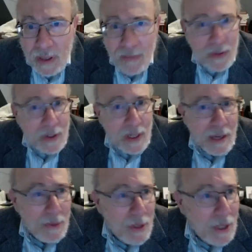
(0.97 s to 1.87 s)
I'm very
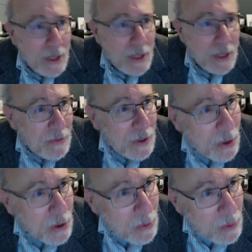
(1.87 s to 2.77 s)
happy to have uh,
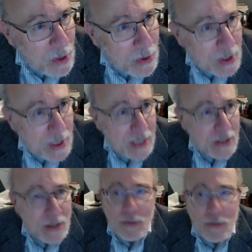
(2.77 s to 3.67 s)
welcome you here today to
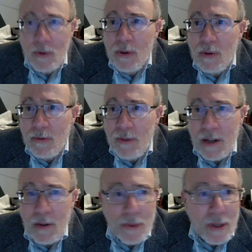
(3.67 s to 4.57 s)
the fourth and
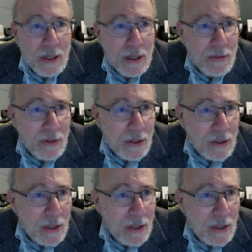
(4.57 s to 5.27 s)
final part of our